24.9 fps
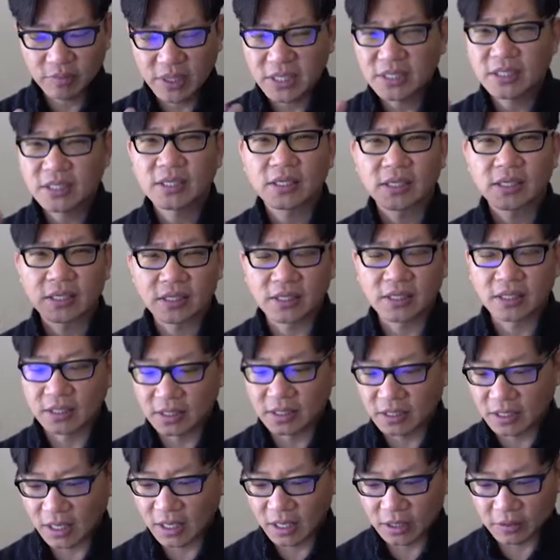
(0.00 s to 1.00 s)
Basically clean
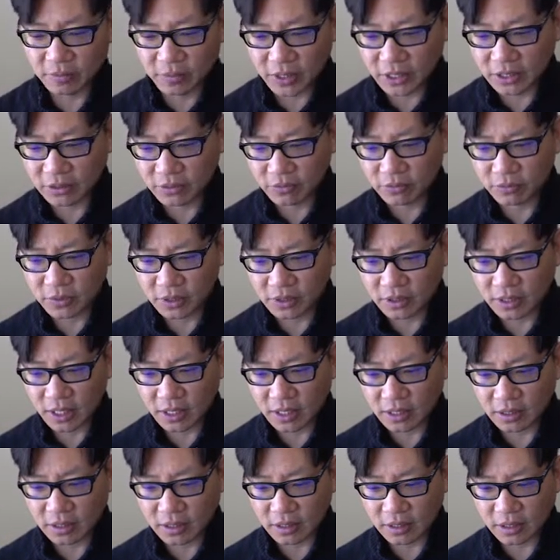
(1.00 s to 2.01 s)
it out, man. You really
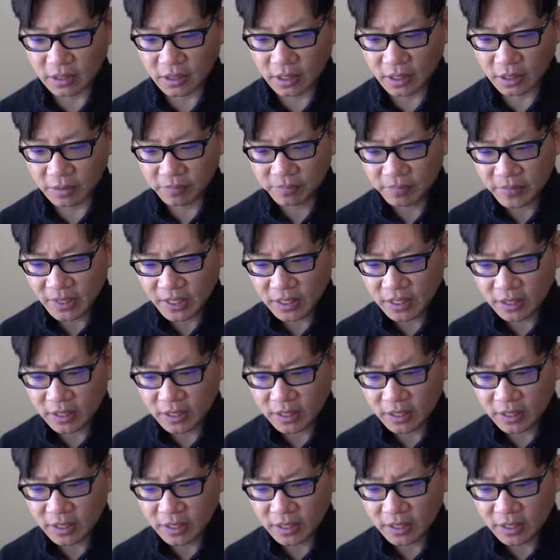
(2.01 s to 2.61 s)
got to clean it out.